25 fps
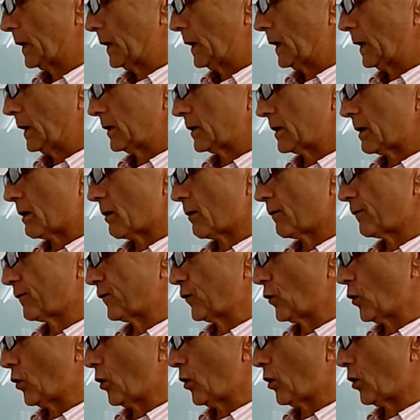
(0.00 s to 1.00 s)
There are
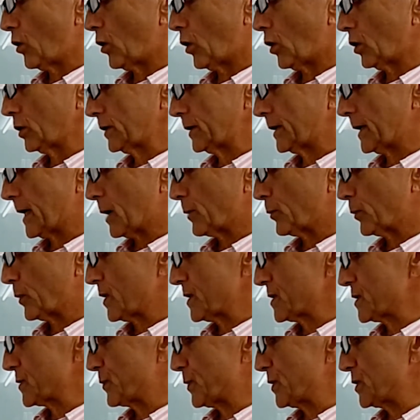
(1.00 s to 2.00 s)
4 odd
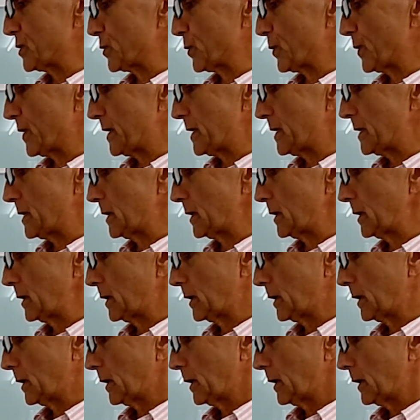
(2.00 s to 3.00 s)
numbers between
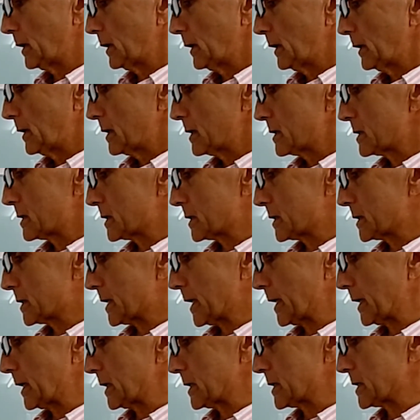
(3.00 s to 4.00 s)

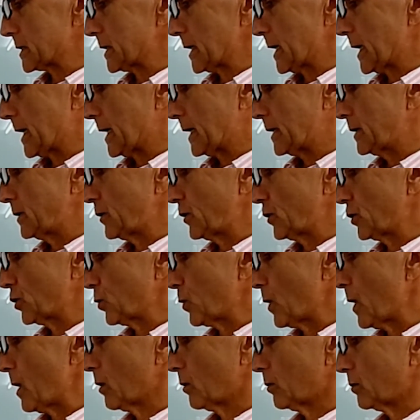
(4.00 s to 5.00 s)
6 and
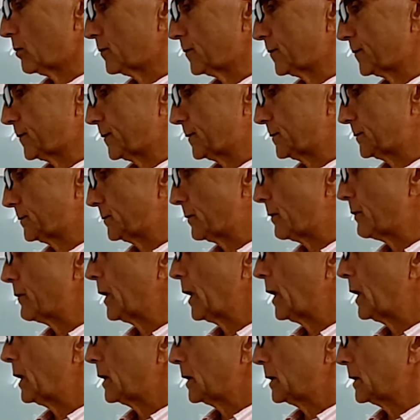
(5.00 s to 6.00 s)
12.
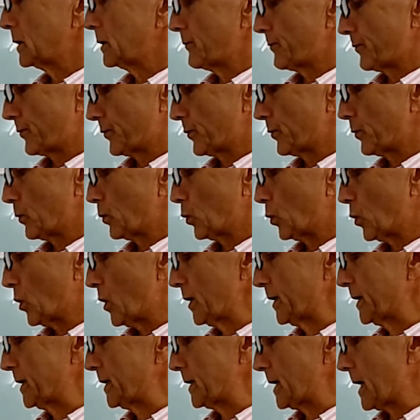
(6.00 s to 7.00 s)

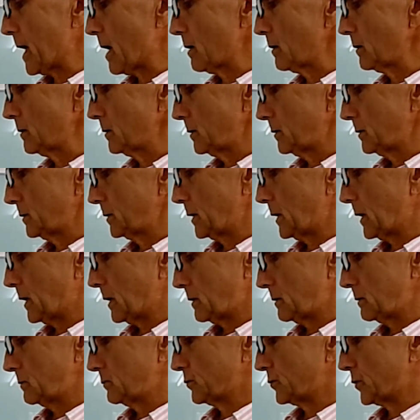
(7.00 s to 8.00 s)
Work it out,
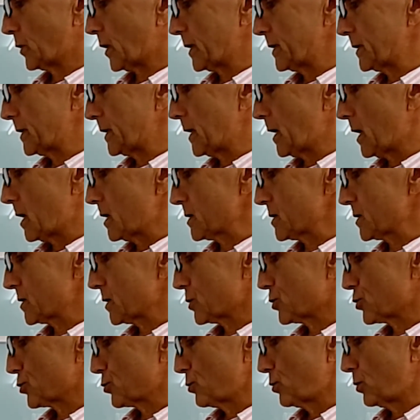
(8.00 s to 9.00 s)
write the answer,
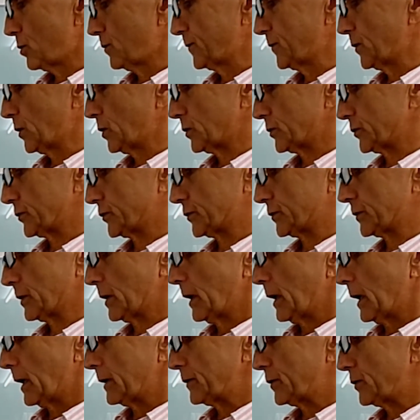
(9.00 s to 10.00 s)
true or false,
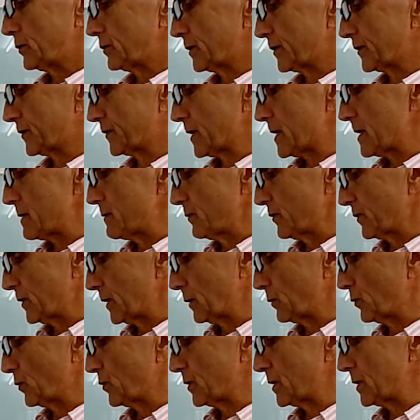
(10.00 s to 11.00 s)
and do the same thing
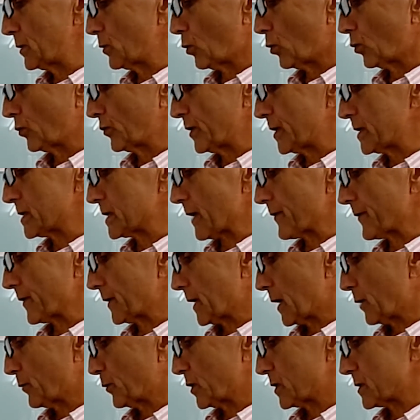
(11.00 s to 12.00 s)
with all these other
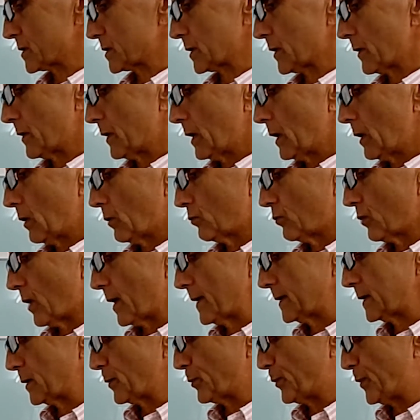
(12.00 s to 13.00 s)
numbers. Write
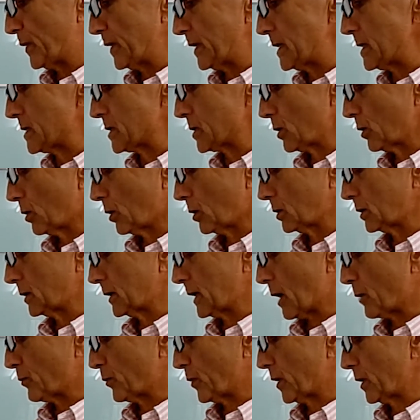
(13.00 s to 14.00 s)
the biggest odd
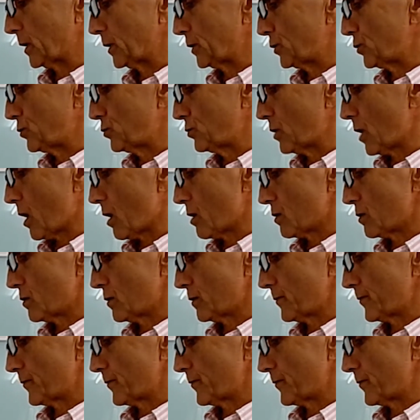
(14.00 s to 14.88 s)
number you know.